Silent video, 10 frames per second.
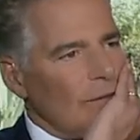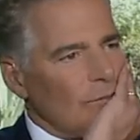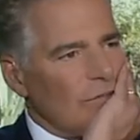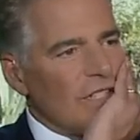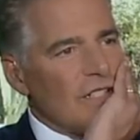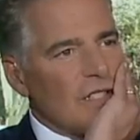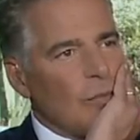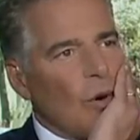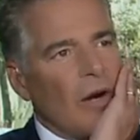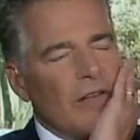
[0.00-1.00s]
this is the
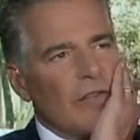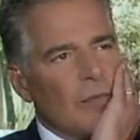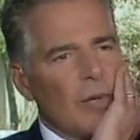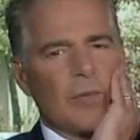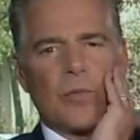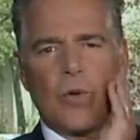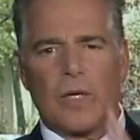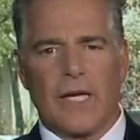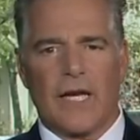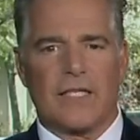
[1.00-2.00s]
part, even in public
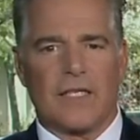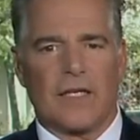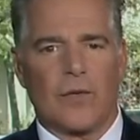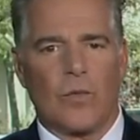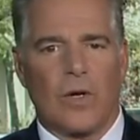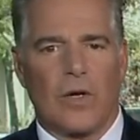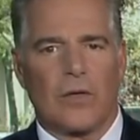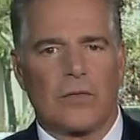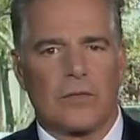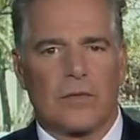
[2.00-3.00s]
broadcasting, where
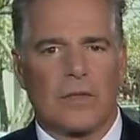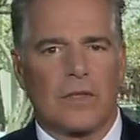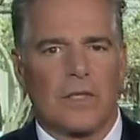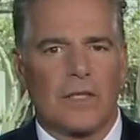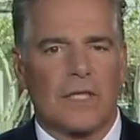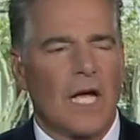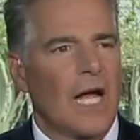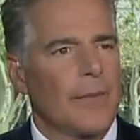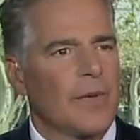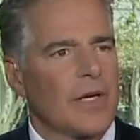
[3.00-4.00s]

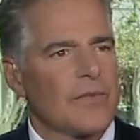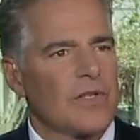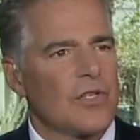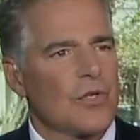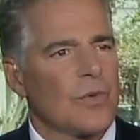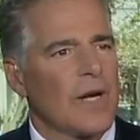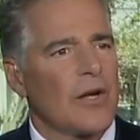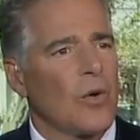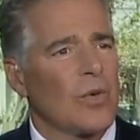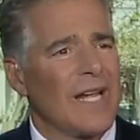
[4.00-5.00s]
time becomes an issue, and I
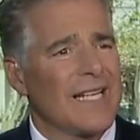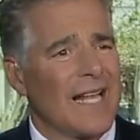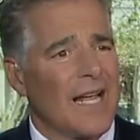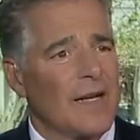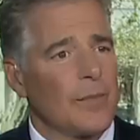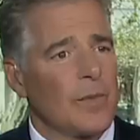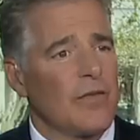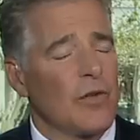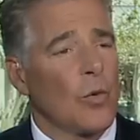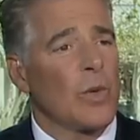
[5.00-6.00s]
don't like that, even
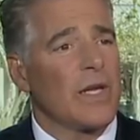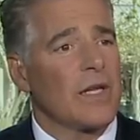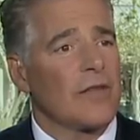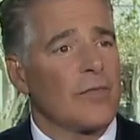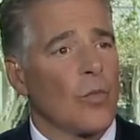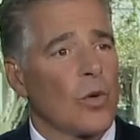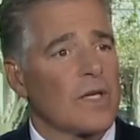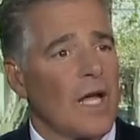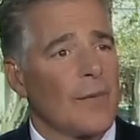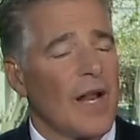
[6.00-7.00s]
though we give more
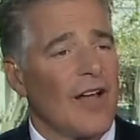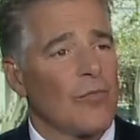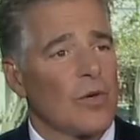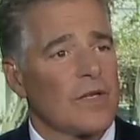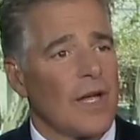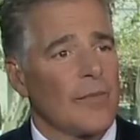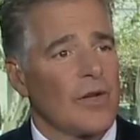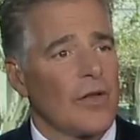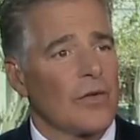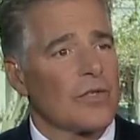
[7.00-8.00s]
time and have more time than
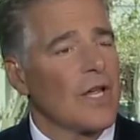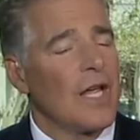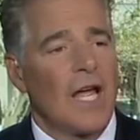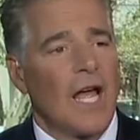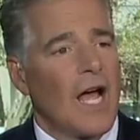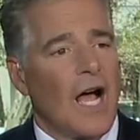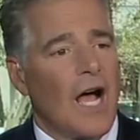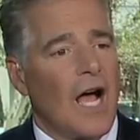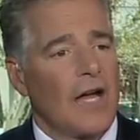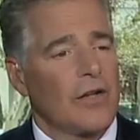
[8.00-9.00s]
others.
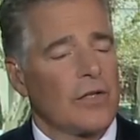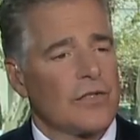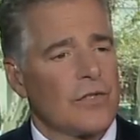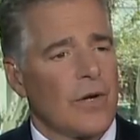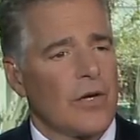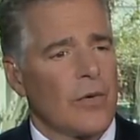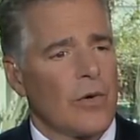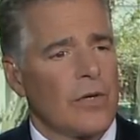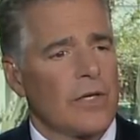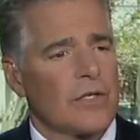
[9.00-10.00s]
I could listen to you, I know our
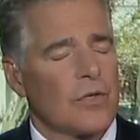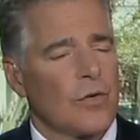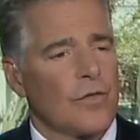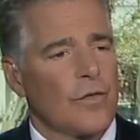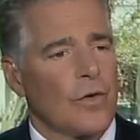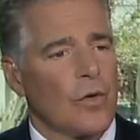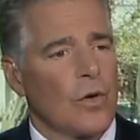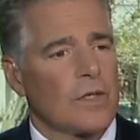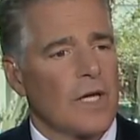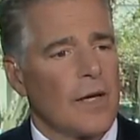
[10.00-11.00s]
audience could, for a
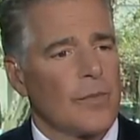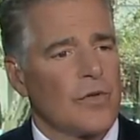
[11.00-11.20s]
long time, but